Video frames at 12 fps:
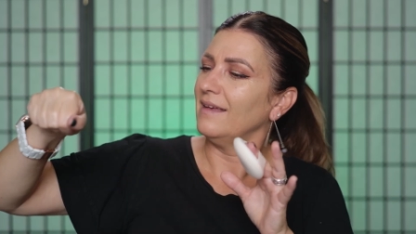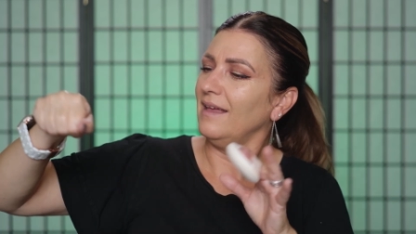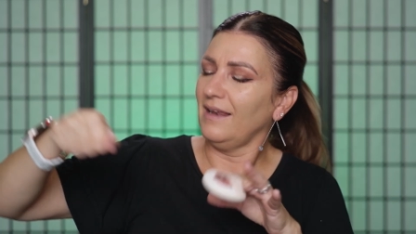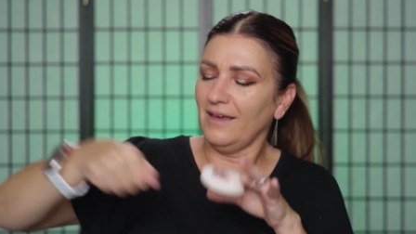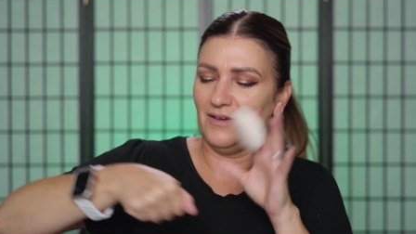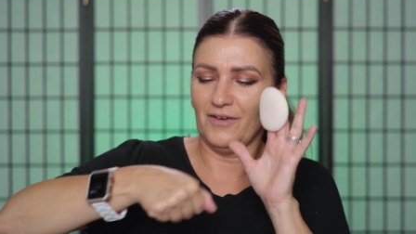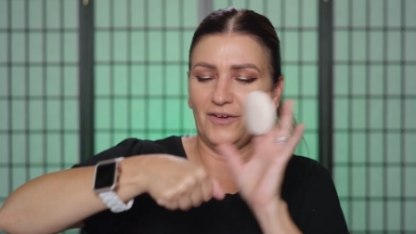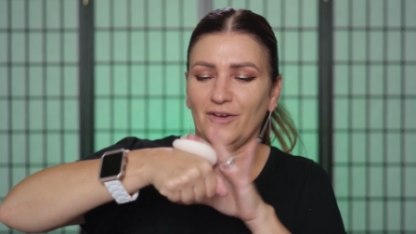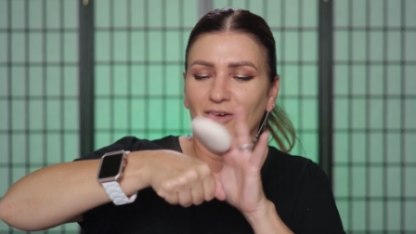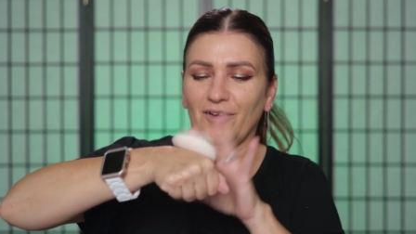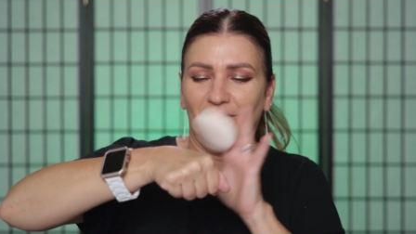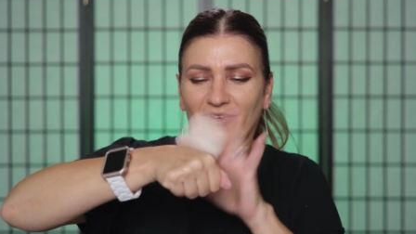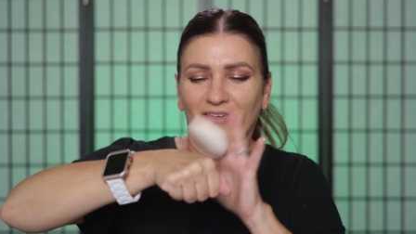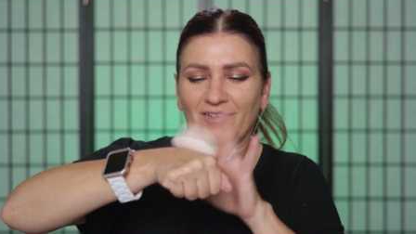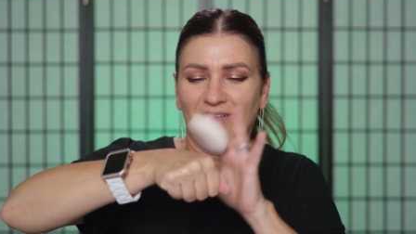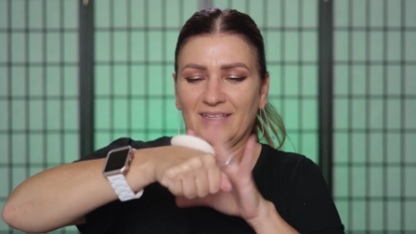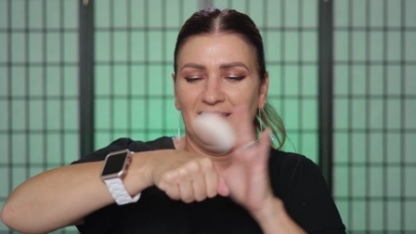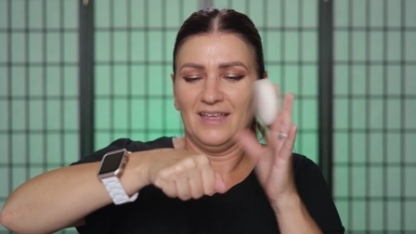Hello?
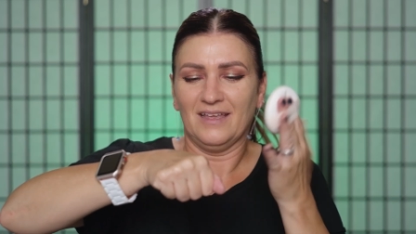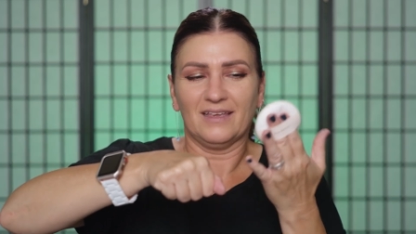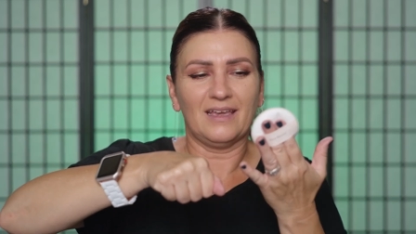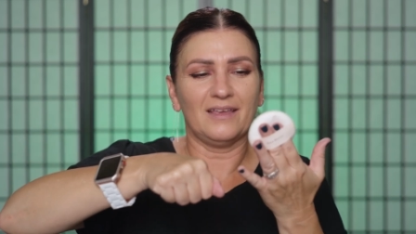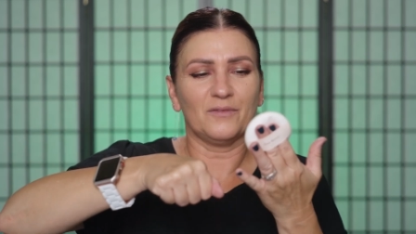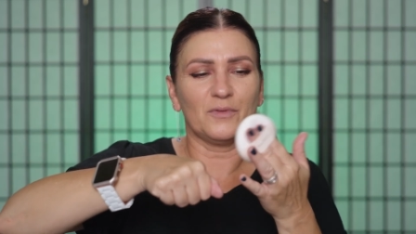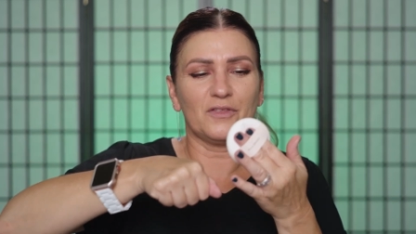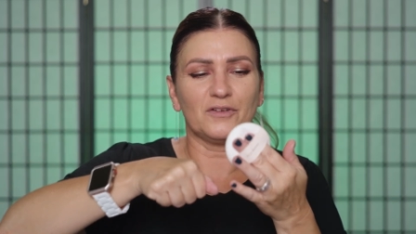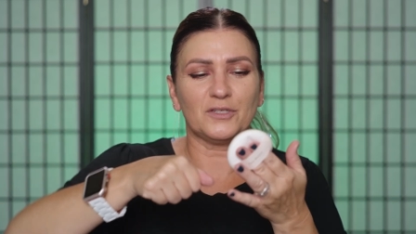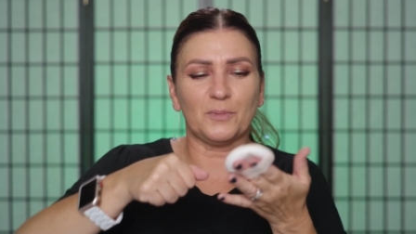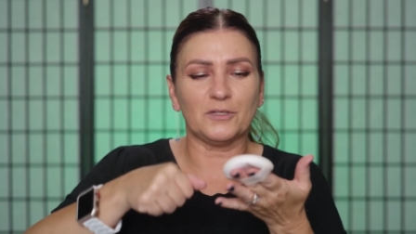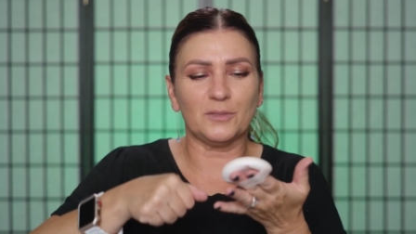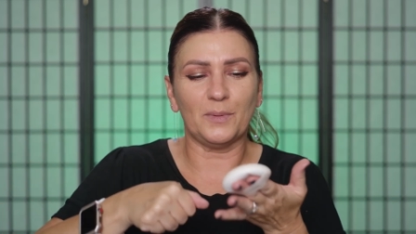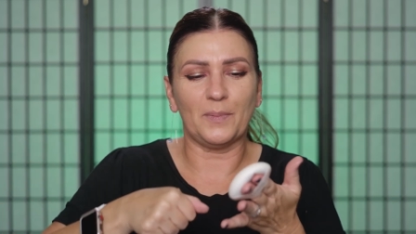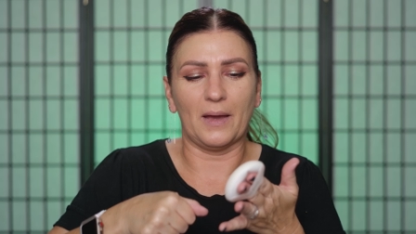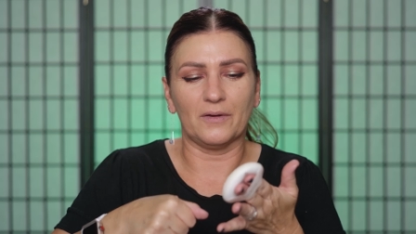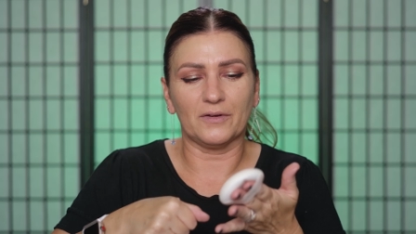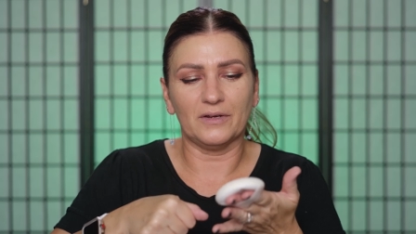Okay, well, there's supposed to be
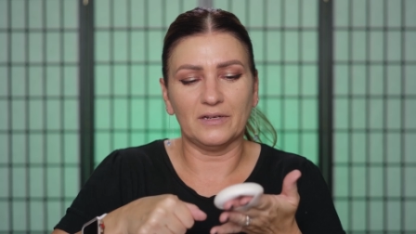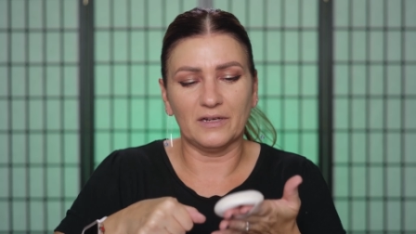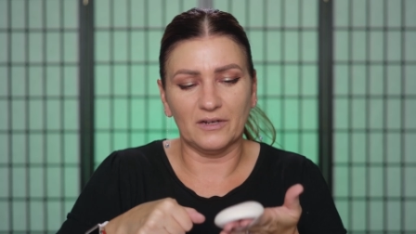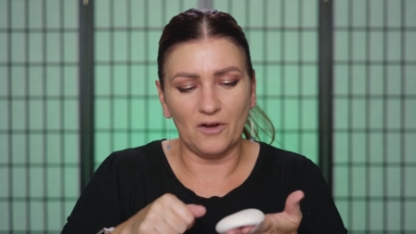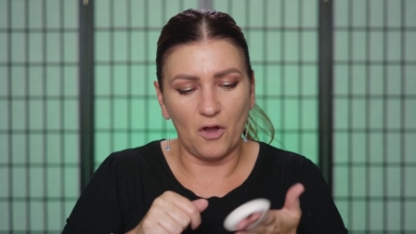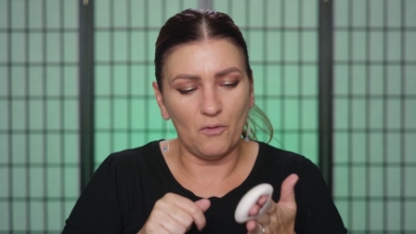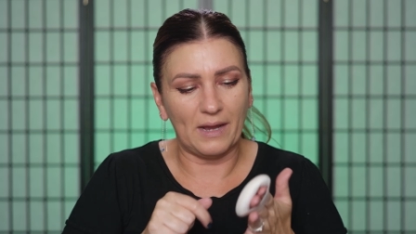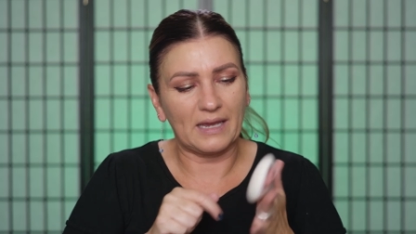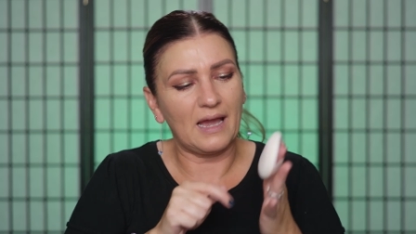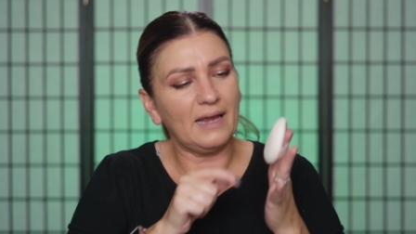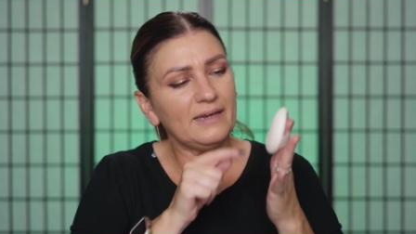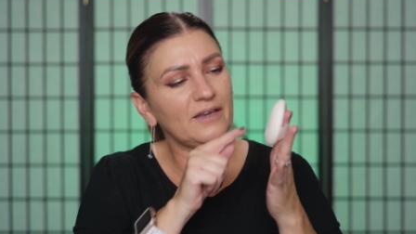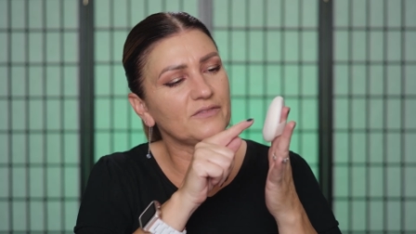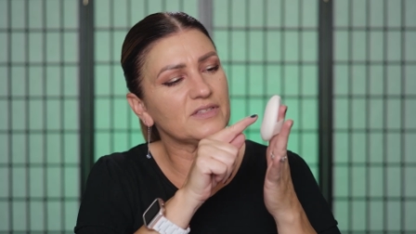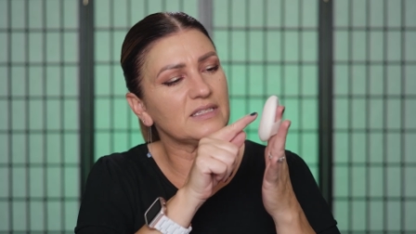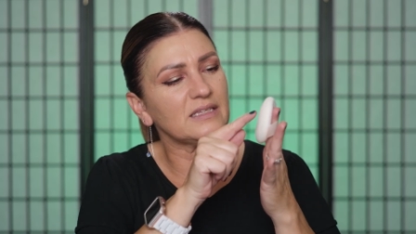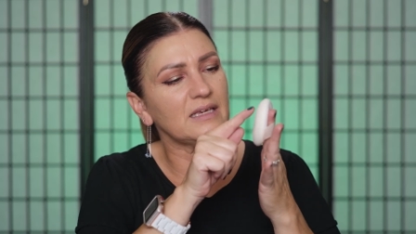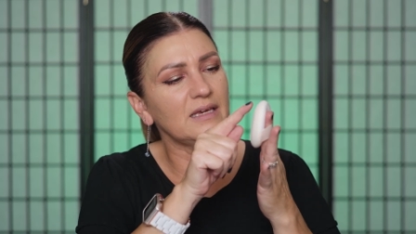powder in here. Oh, I kind of
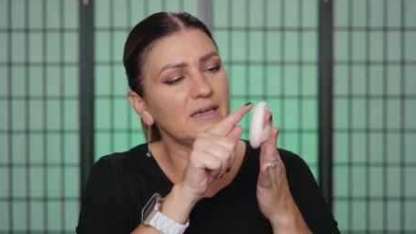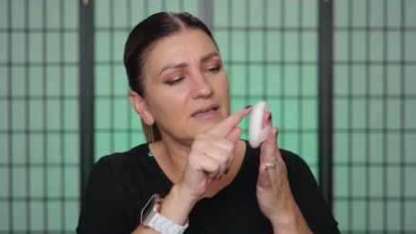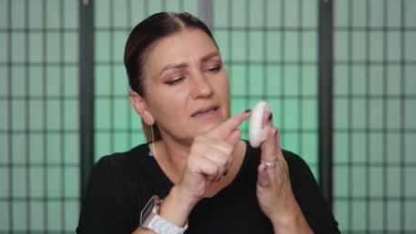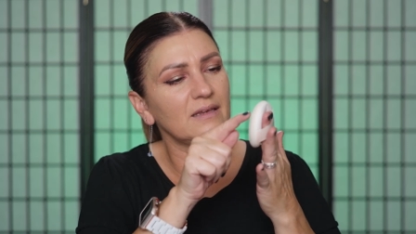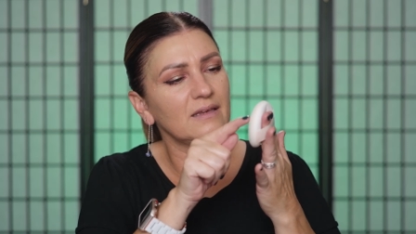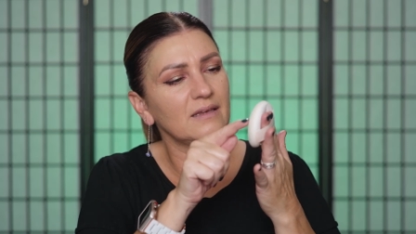see it.